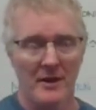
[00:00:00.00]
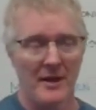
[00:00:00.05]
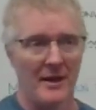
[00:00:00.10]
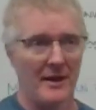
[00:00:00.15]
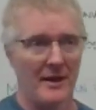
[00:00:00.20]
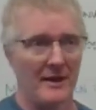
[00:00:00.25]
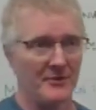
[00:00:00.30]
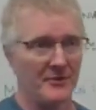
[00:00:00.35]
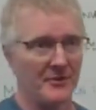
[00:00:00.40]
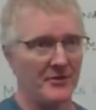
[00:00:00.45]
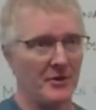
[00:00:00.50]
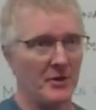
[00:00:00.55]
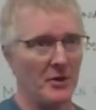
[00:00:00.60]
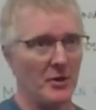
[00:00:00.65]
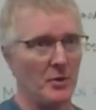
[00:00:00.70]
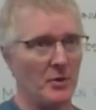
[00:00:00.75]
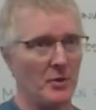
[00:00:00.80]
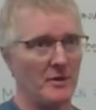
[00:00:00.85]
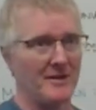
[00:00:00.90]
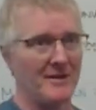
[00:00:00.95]
And
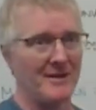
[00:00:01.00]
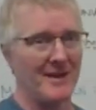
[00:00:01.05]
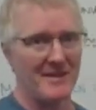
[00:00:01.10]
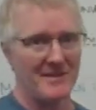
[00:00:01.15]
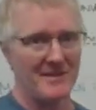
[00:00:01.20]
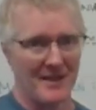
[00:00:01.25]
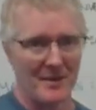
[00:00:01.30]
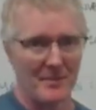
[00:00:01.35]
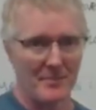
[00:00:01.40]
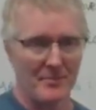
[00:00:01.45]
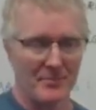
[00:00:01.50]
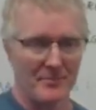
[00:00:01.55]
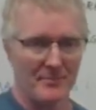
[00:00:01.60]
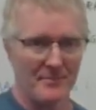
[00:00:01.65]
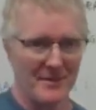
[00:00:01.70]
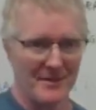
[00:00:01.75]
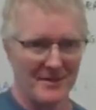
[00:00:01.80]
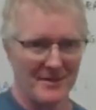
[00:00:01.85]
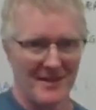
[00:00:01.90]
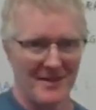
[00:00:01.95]
so nothing
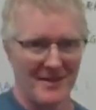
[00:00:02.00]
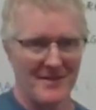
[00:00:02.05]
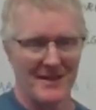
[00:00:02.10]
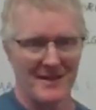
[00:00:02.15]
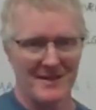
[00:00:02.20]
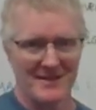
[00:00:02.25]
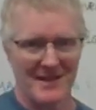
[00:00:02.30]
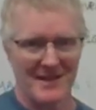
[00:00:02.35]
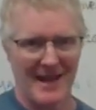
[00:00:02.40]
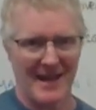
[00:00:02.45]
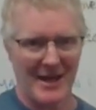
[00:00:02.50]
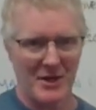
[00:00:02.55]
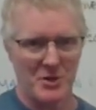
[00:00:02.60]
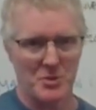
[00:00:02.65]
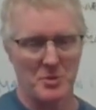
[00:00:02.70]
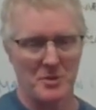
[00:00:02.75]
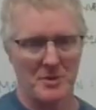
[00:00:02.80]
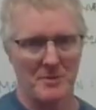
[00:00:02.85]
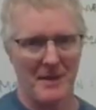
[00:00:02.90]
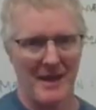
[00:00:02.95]
is going to
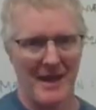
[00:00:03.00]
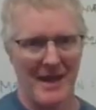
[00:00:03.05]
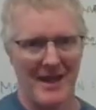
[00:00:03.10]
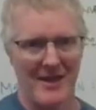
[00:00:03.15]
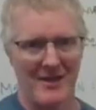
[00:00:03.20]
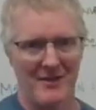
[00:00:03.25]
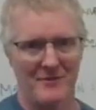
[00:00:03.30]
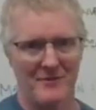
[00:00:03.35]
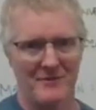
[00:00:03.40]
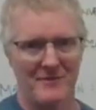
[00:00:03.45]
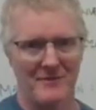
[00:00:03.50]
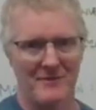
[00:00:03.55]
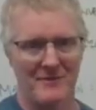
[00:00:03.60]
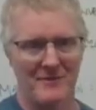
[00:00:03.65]
actually behave